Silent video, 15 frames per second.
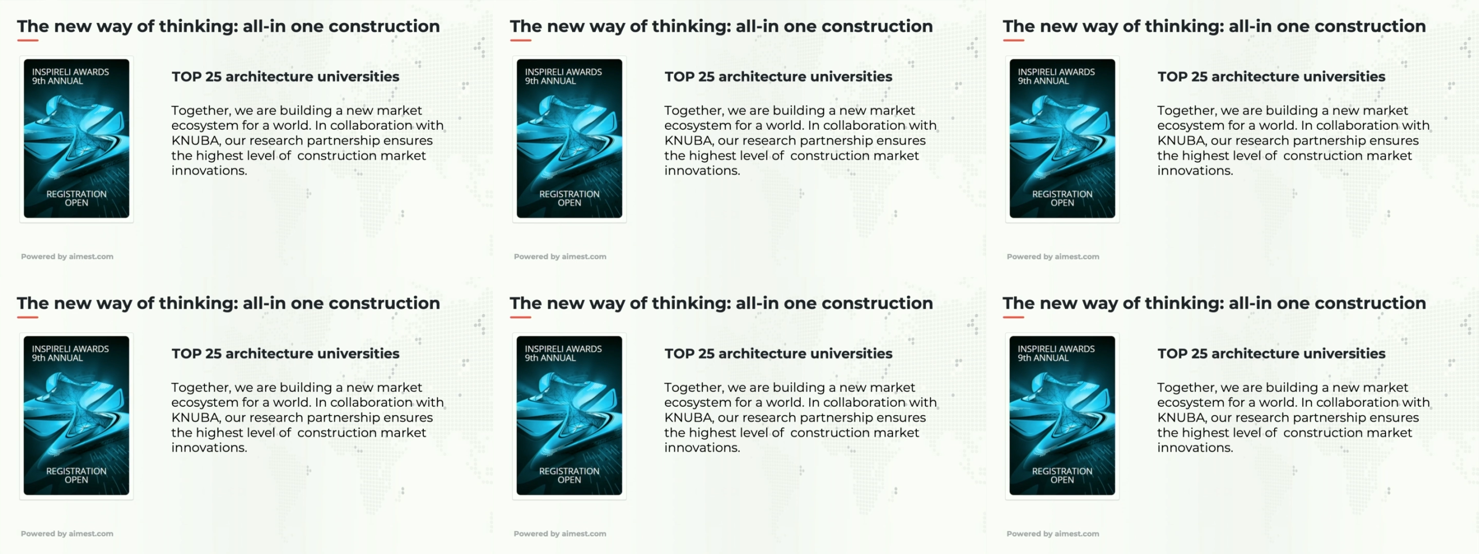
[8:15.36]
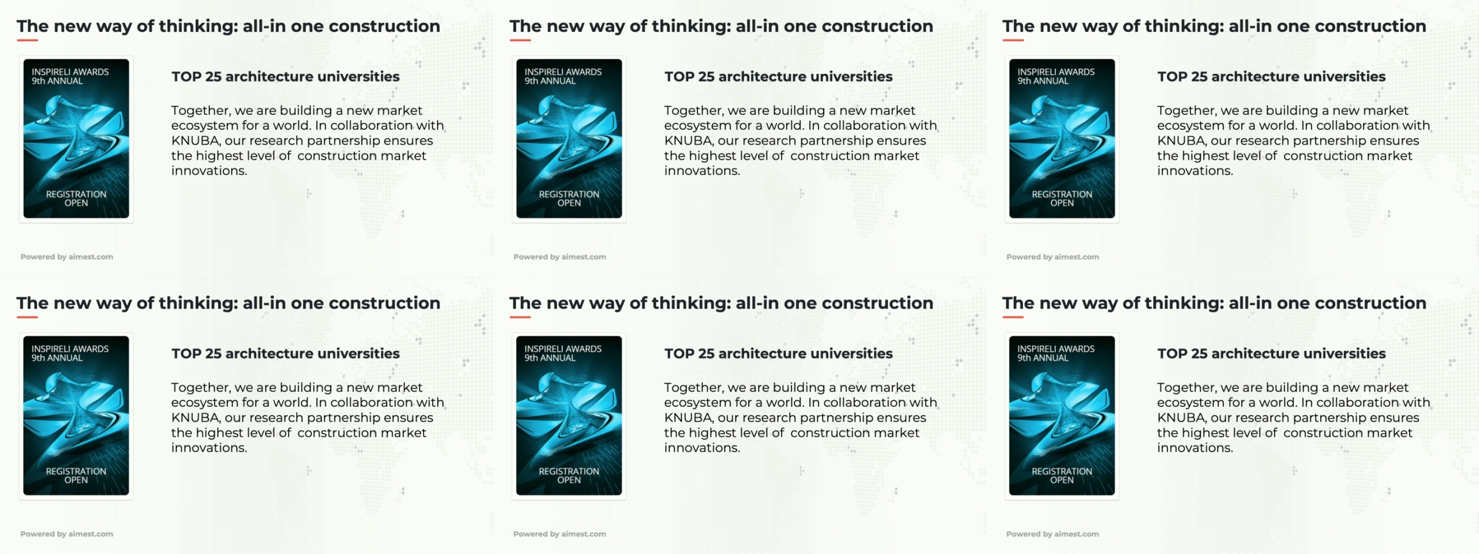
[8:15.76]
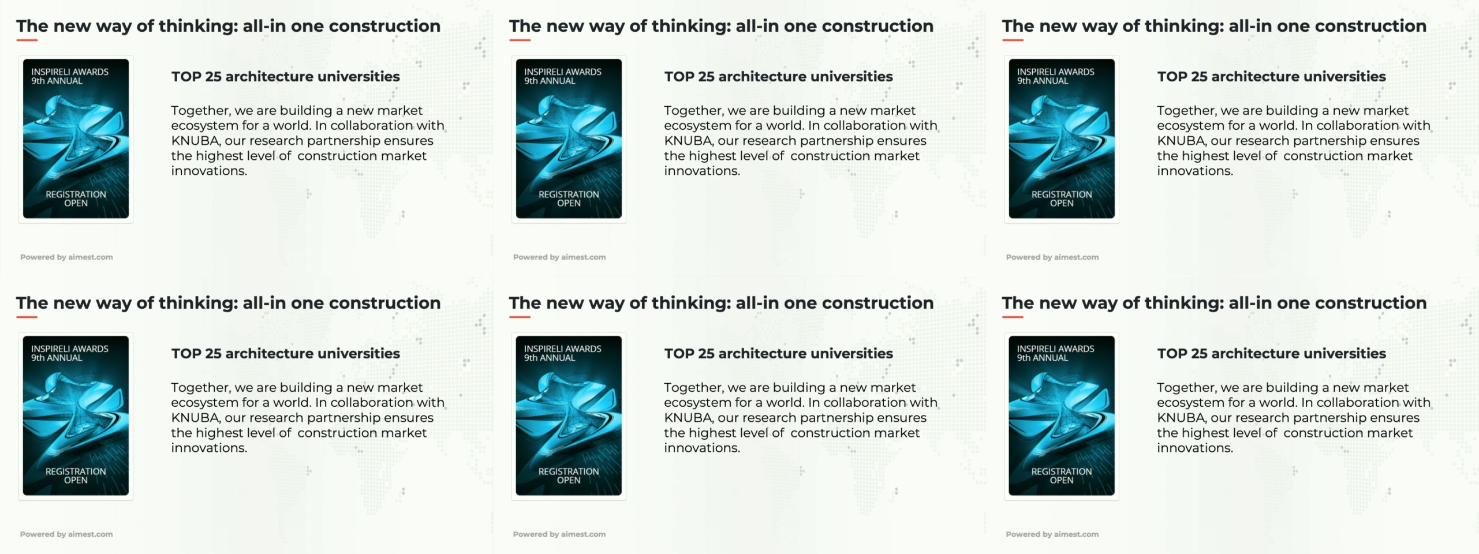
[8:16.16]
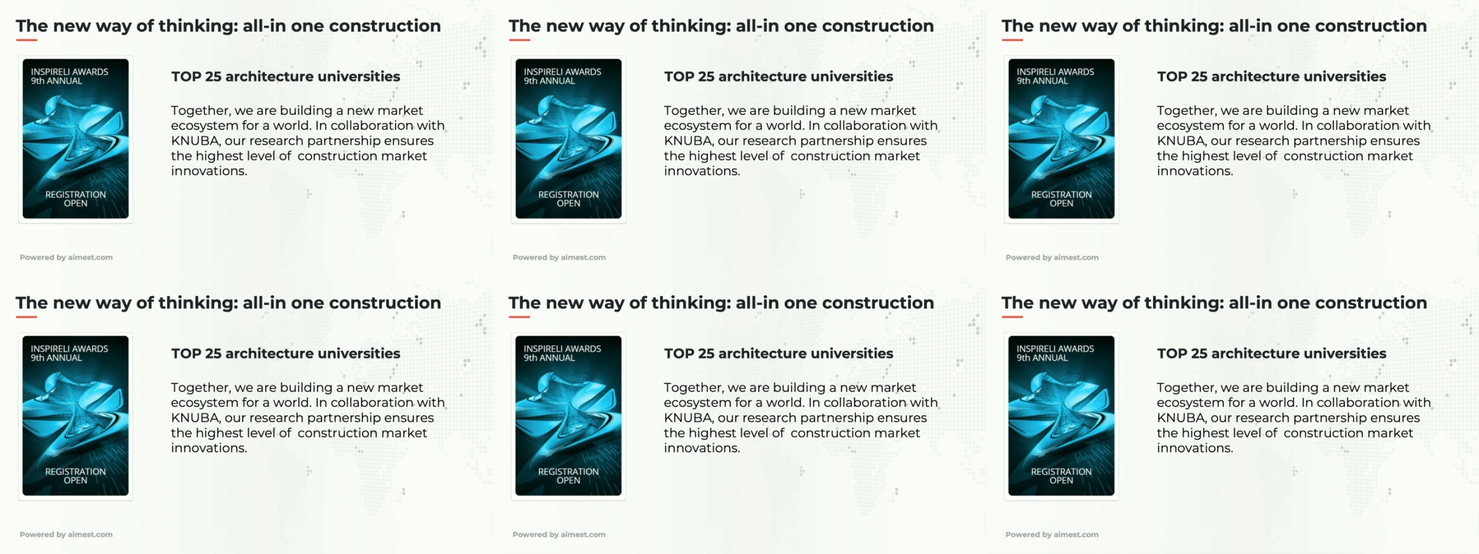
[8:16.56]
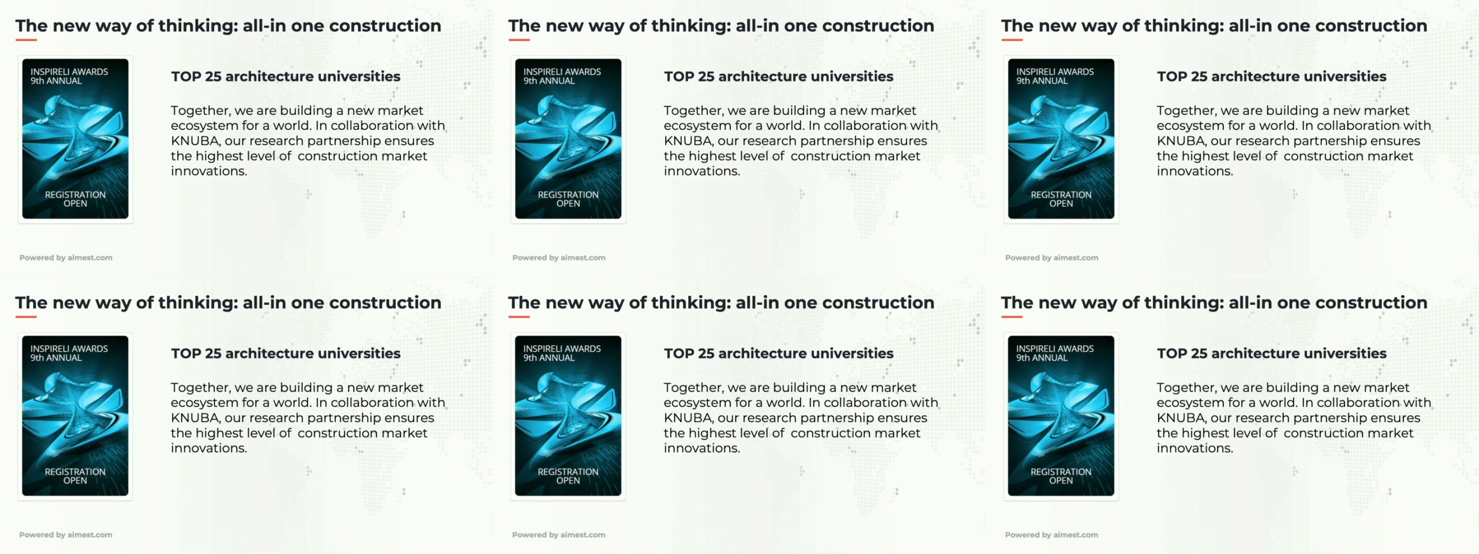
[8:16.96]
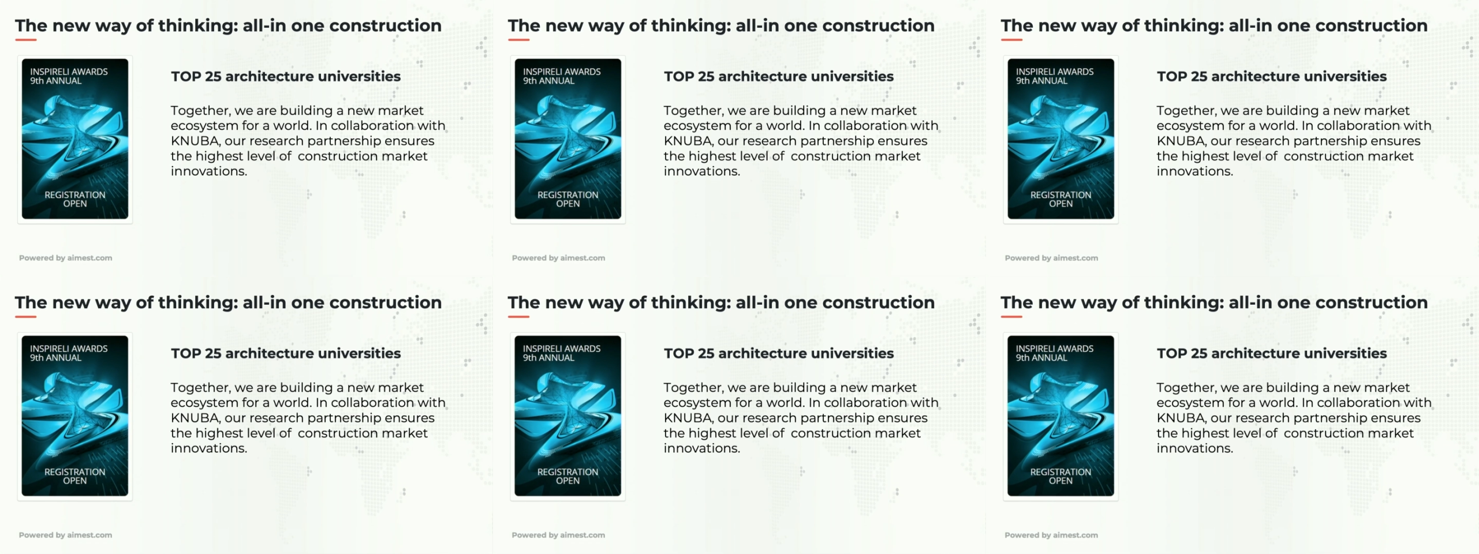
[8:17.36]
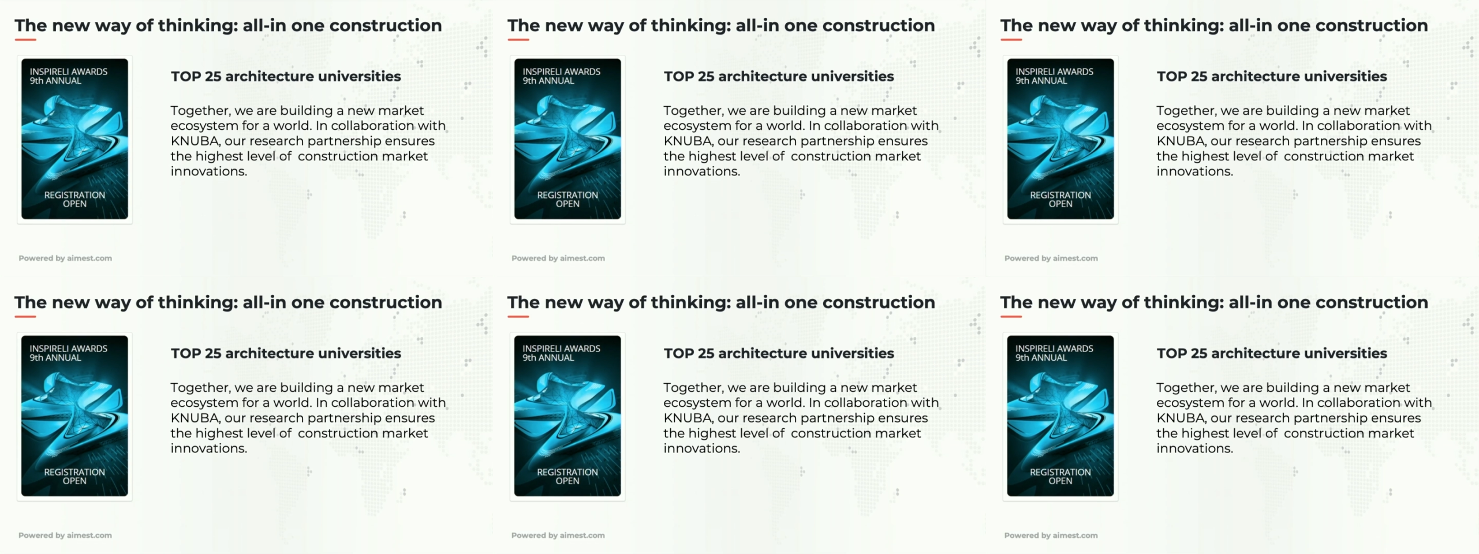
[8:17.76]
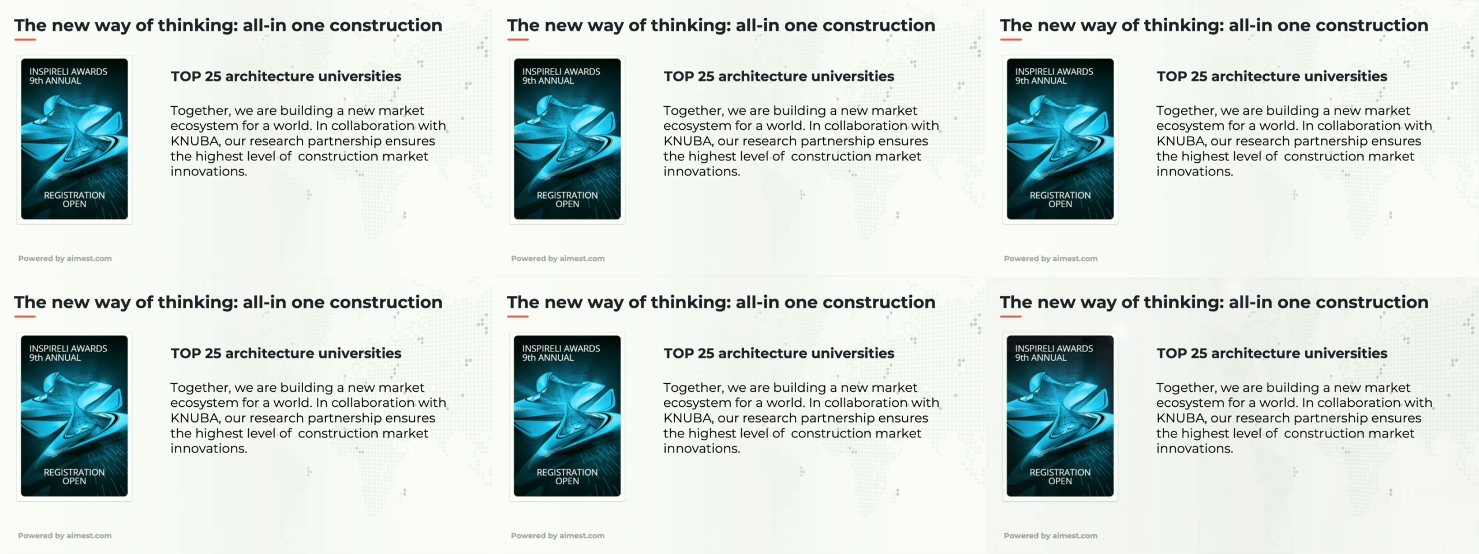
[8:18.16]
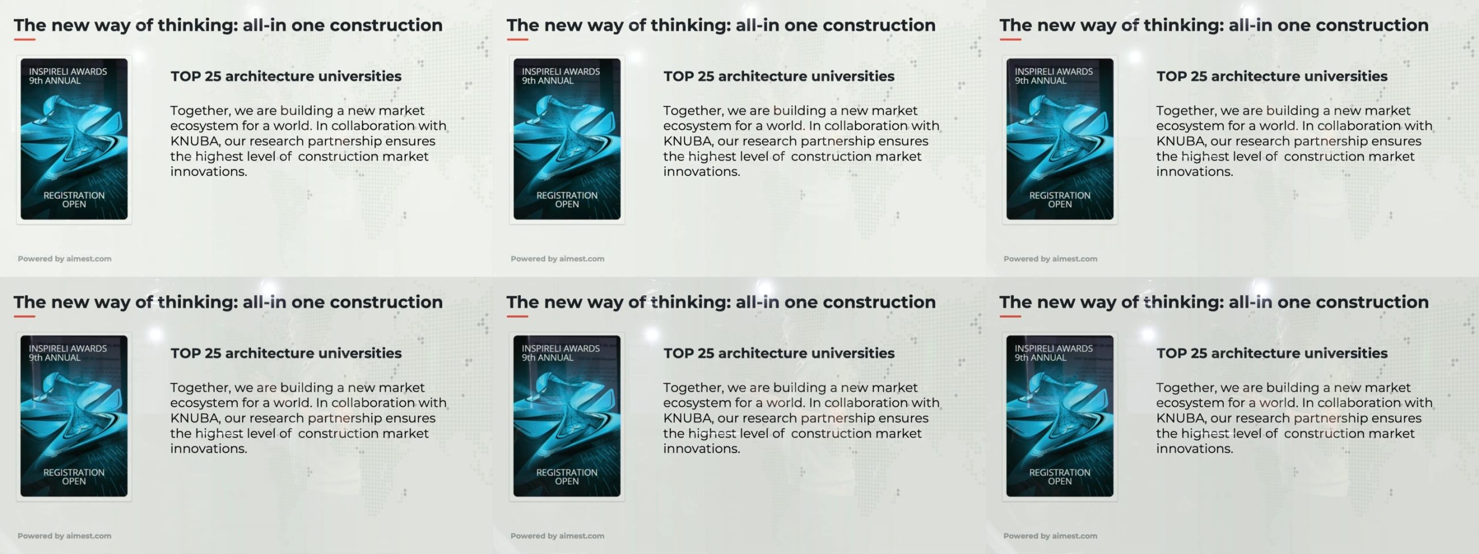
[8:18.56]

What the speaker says: No face is visible, so there are no lips to read.